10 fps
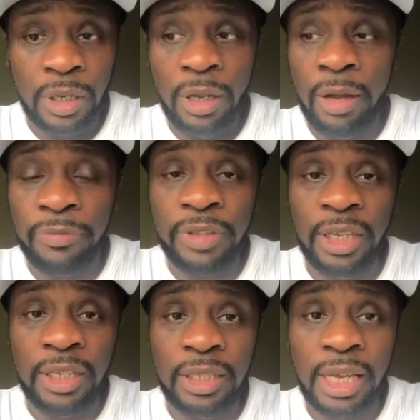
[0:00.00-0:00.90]
Of
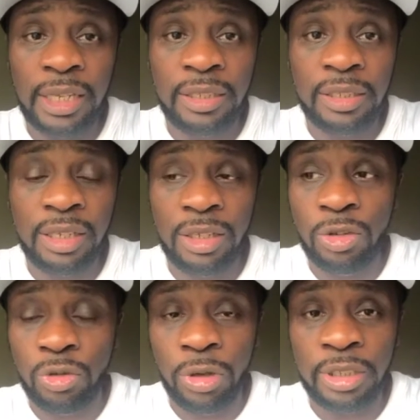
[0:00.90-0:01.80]
thinking that selling
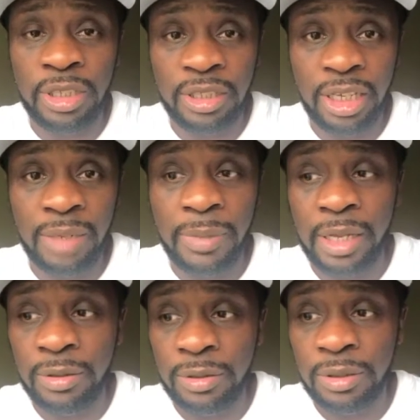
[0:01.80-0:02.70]
drugs and thinking
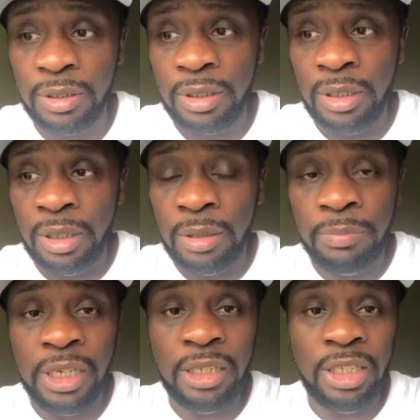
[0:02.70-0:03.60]
about
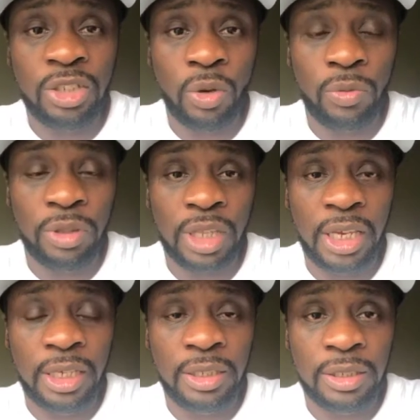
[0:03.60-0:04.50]
being these certain
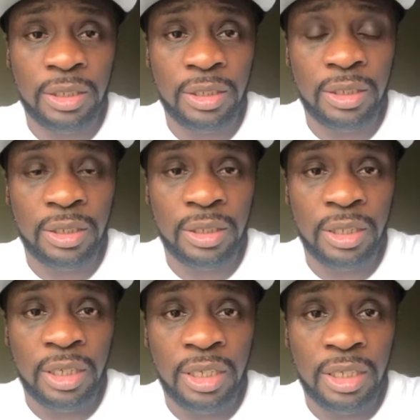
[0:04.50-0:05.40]
things
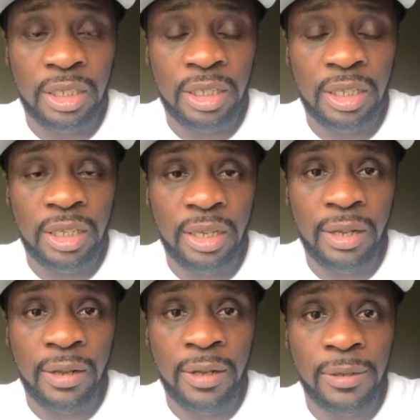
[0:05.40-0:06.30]

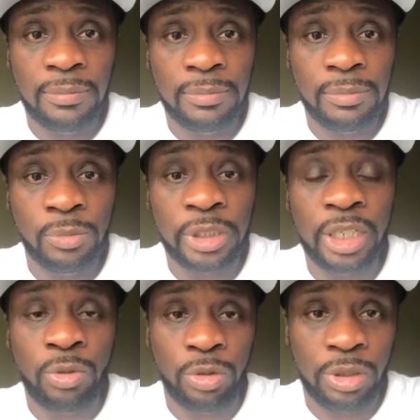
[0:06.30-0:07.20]
will
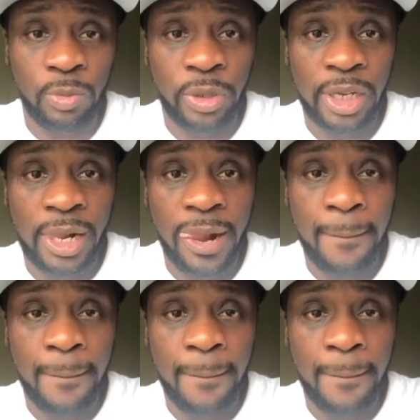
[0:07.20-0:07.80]
get you somewhere.